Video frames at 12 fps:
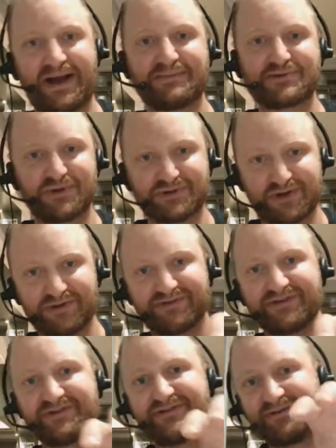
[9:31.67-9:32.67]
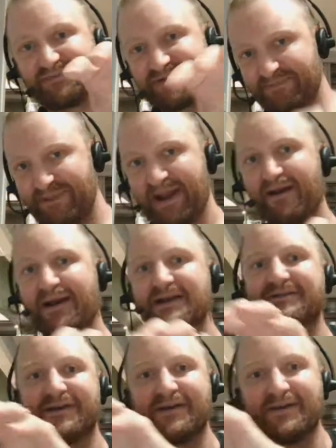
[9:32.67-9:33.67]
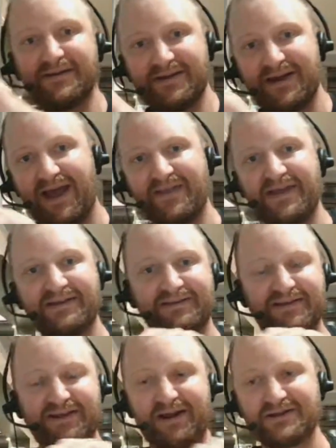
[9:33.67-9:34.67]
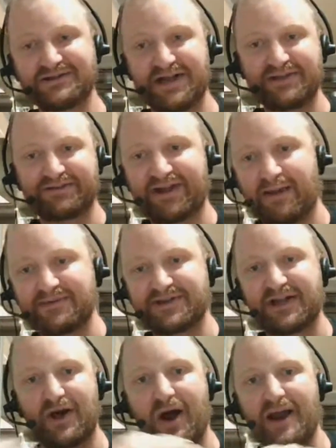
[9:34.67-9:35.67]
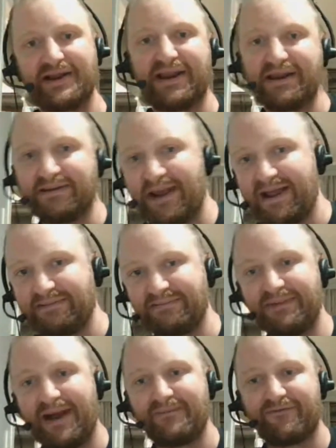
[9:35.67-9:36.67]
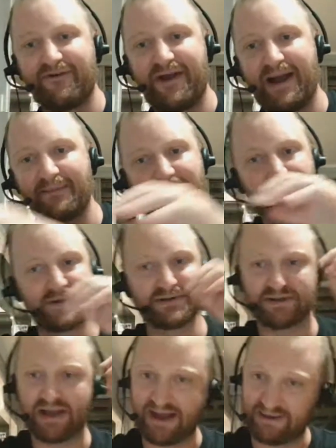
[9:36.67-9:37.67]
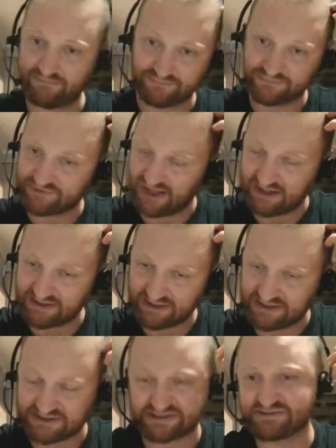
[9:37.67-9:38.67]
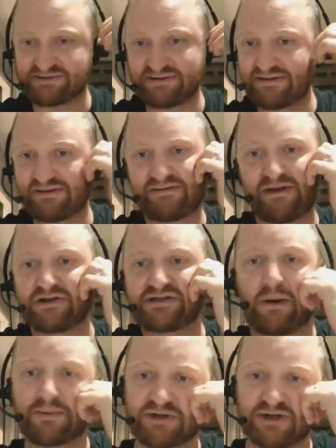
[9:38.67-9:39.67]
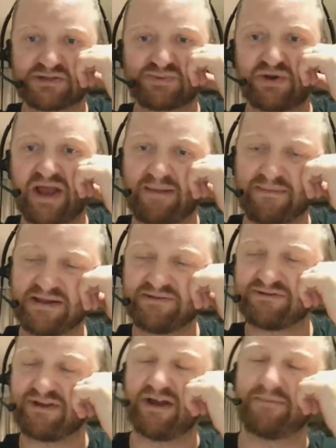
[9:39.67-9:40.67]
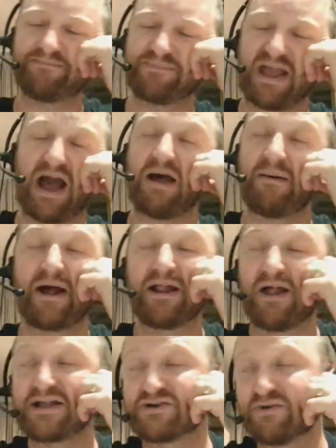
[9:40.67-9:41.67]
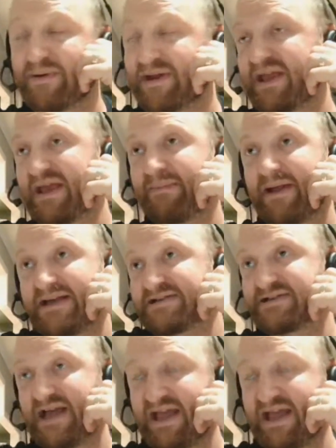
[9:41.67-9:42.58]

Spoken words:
Sean Johnson to Berry and then Chance would come into the line and he'd free up Dillon, and it just, those opportunities weren't happening. So I mean, I like Tuapiki, but he's